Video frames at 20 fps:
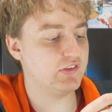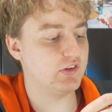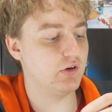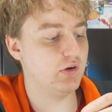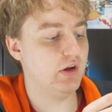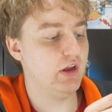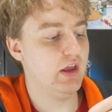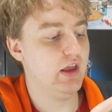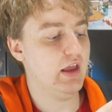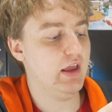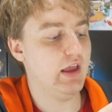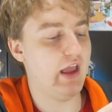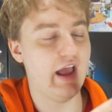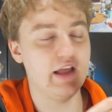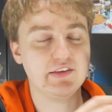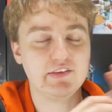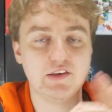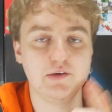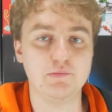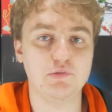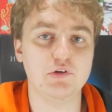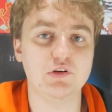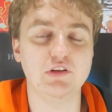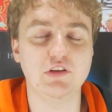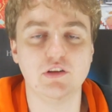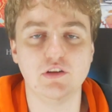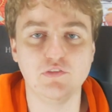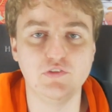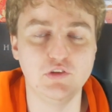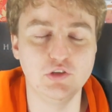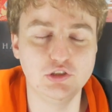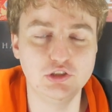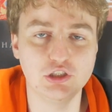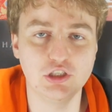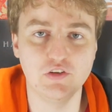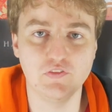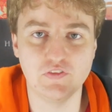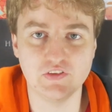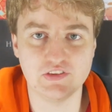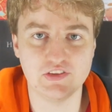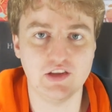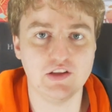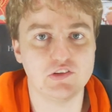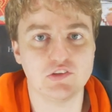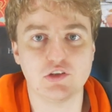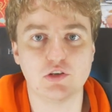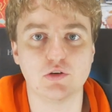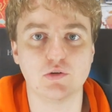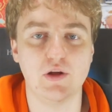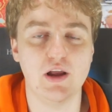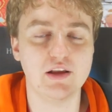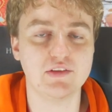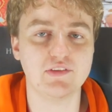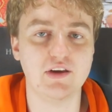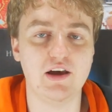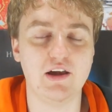So at some point in the future, if the site's correct,